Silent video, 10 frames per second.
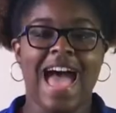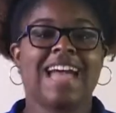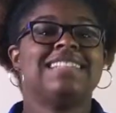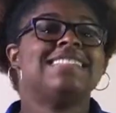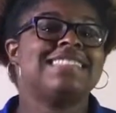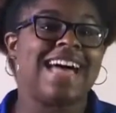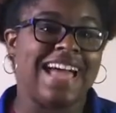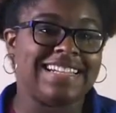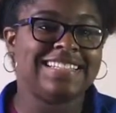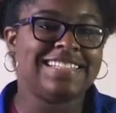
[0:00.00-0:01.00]
I
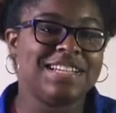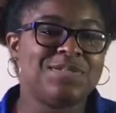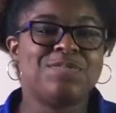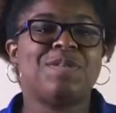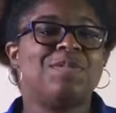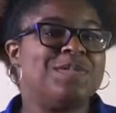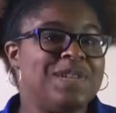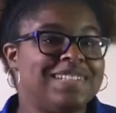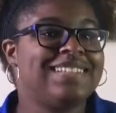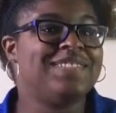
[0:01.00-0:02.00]
decided it would be
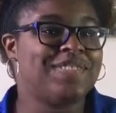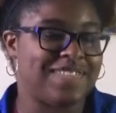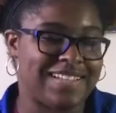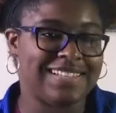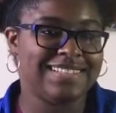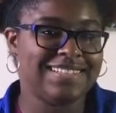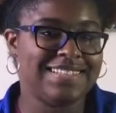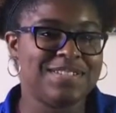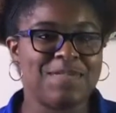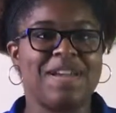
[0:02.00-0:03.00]
really fun
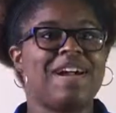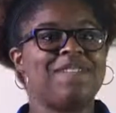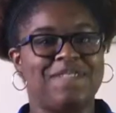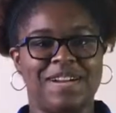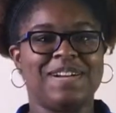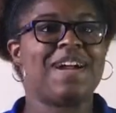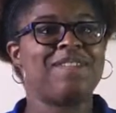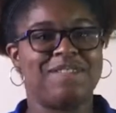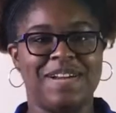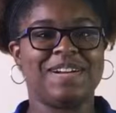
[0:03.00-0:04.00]
to make our
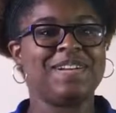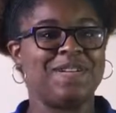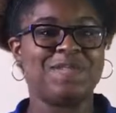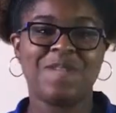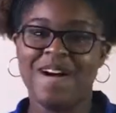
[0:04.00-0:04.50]
very own